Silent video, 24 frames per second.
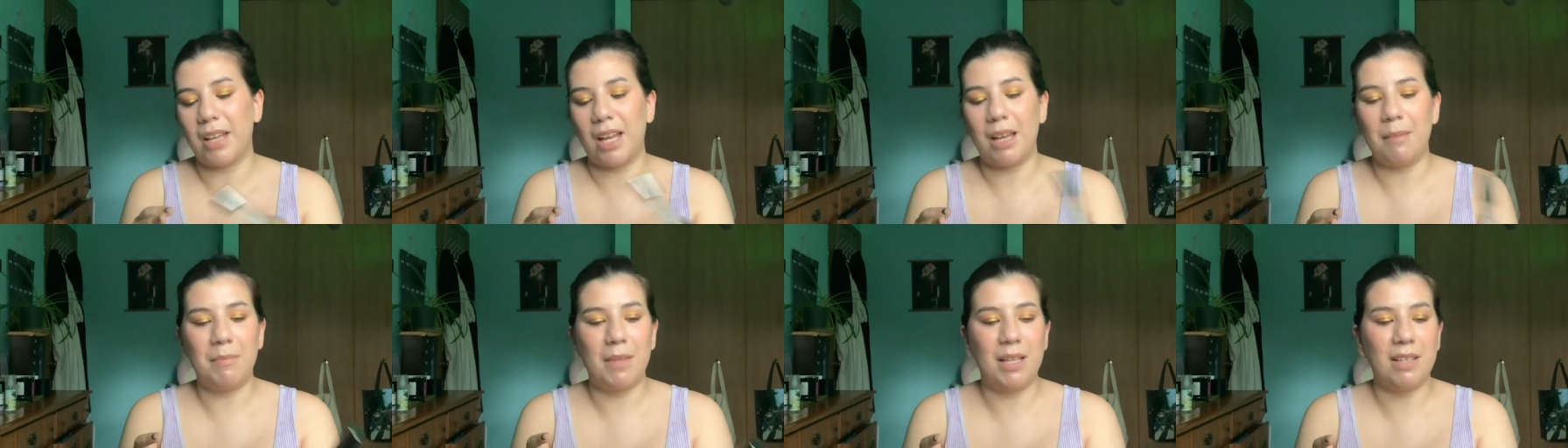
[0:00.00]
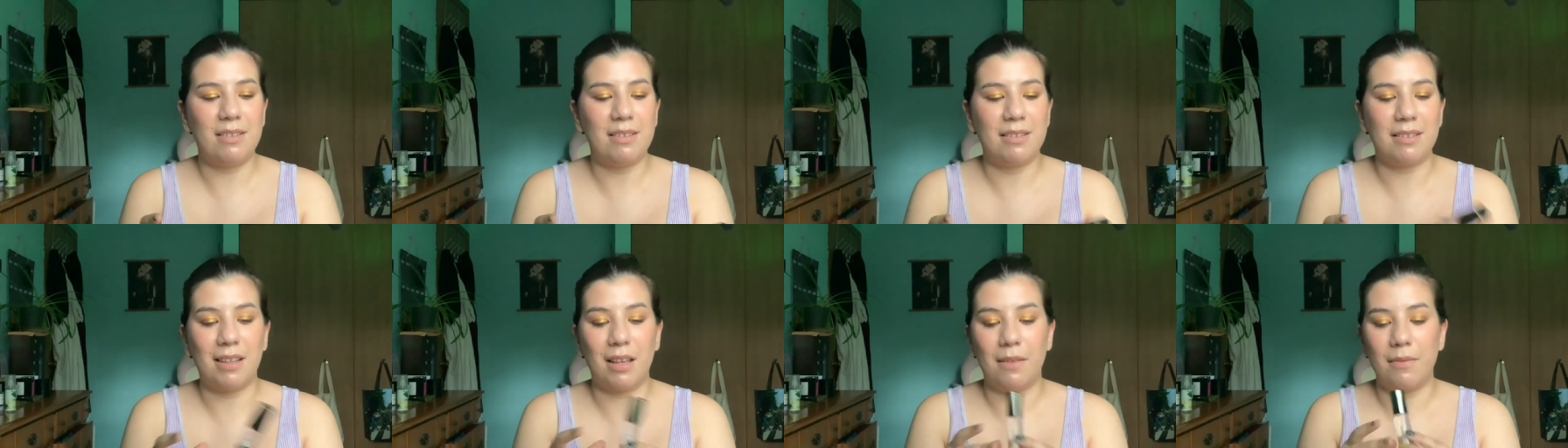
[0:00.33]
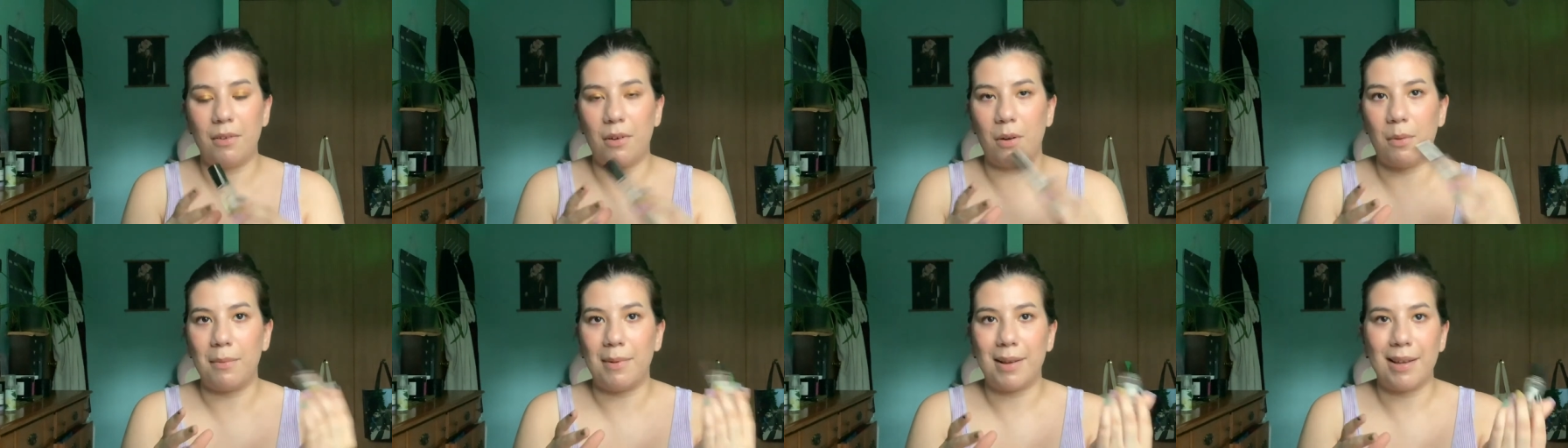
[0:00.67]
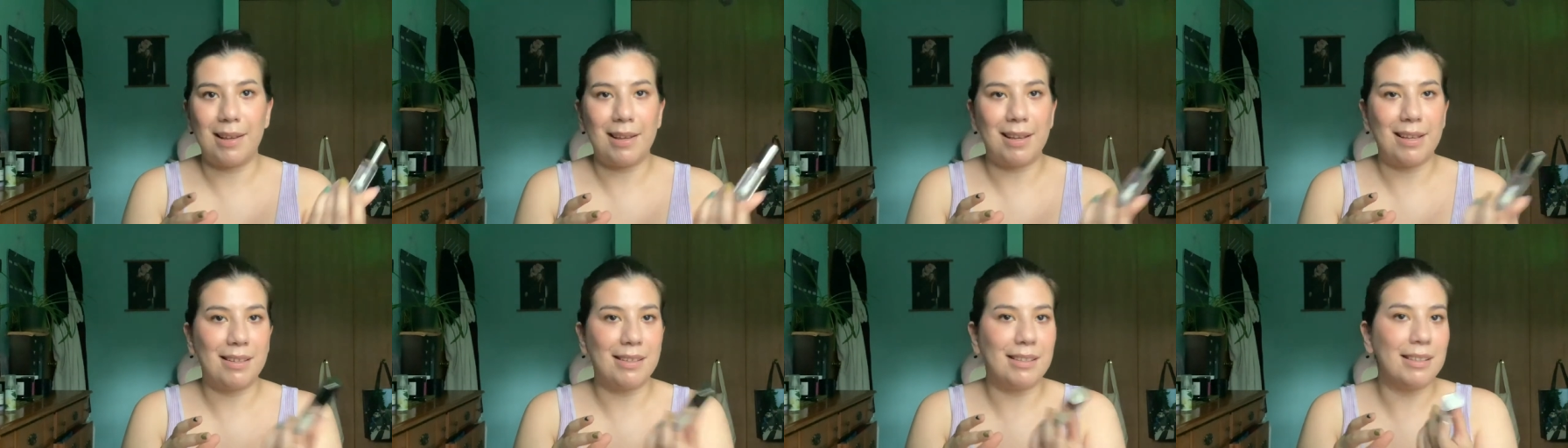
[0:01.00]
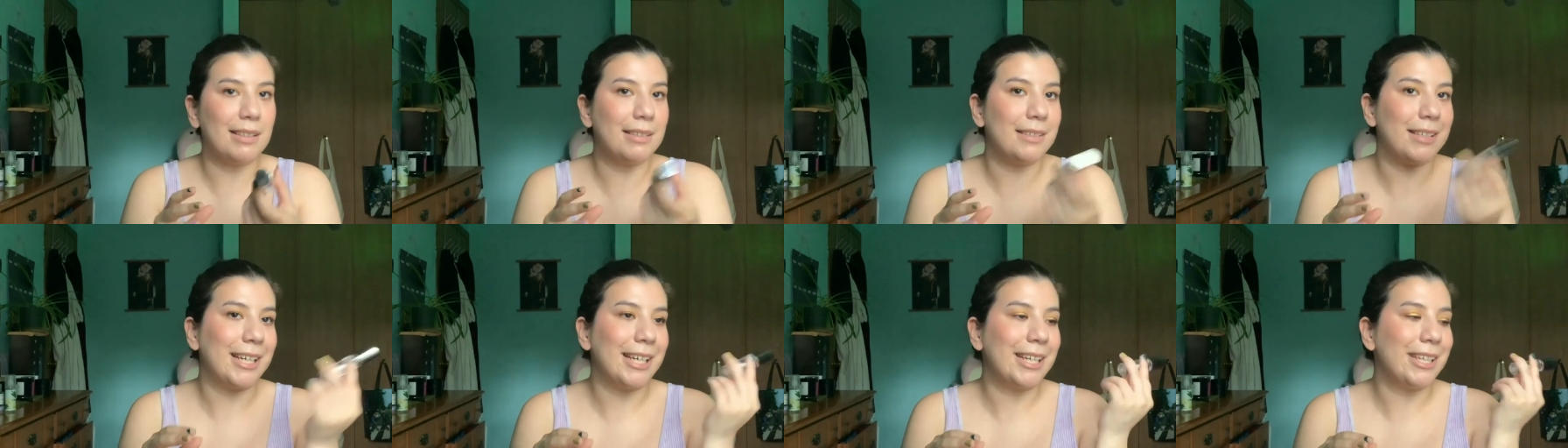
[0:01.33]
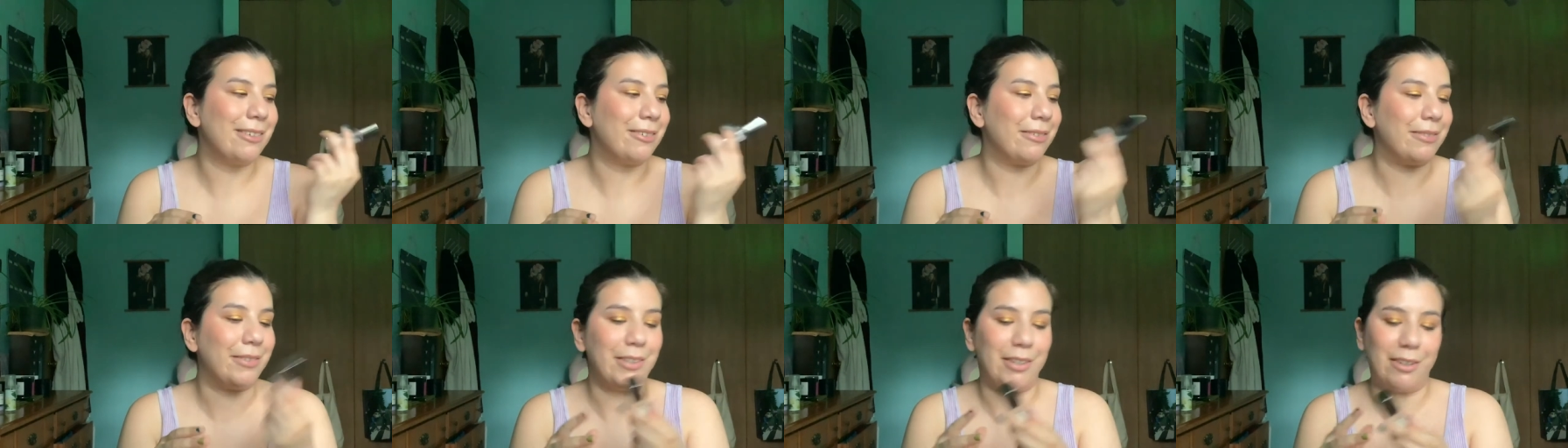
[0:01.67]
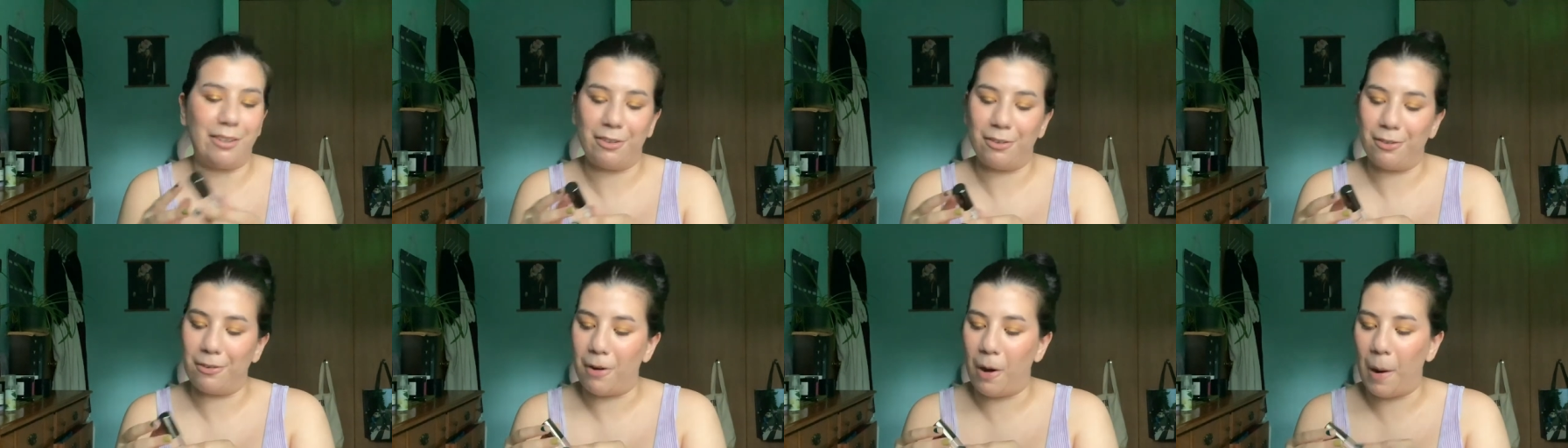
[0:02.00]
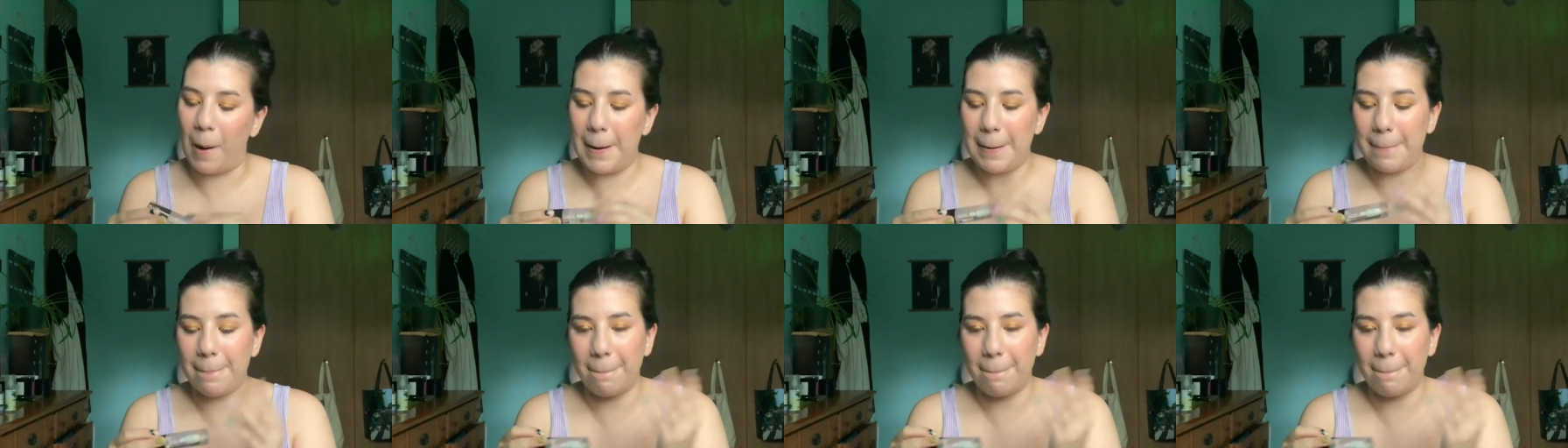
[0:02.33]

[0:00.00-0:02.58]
I might just give it away. I don't know.